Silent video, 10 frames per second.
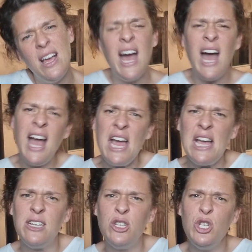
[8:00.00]

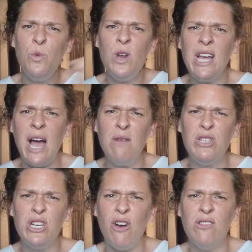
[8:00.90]
Hey, do you want to come
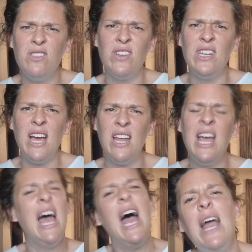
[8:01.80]
to Coast Vineyard?
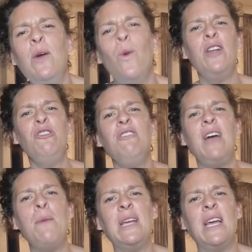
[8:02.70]
Hey, why don't you
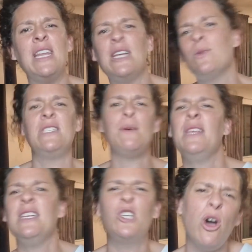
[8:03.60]
come and connect with some
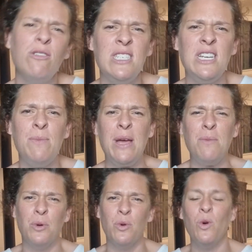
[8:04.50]
of these Coastie
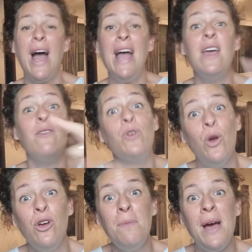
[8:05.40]
people? Or hey, have you
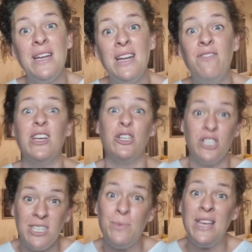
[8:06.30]
heard about Olivia?
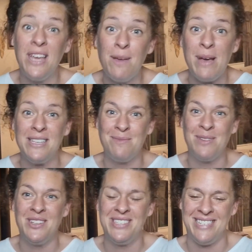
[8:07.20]
She's speaking about
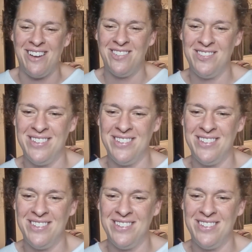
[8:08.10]
some good stuff.